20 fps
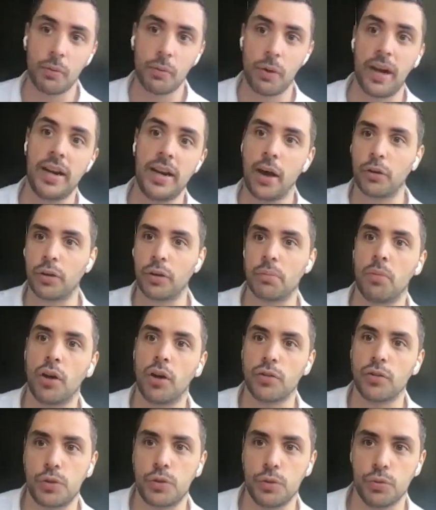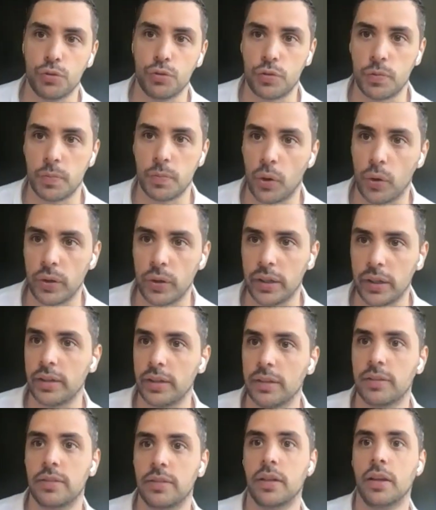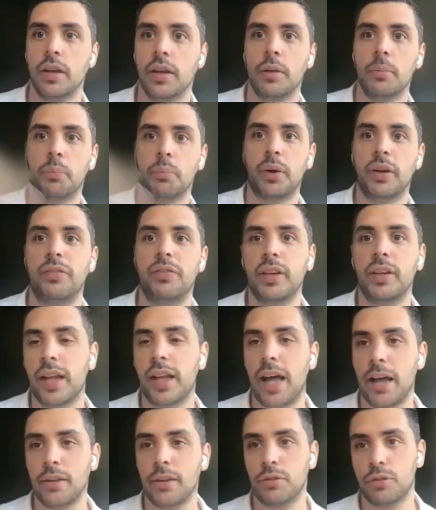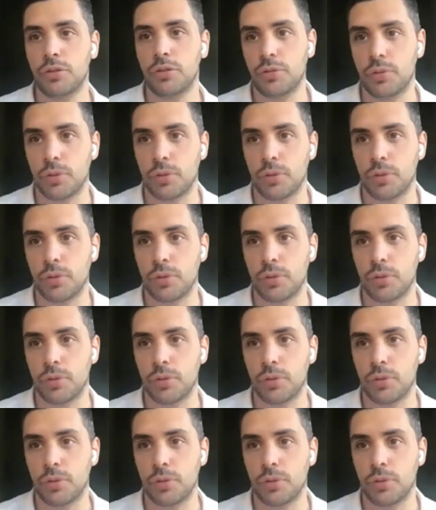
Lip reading: Right now, the most used mode is pre-filled answer.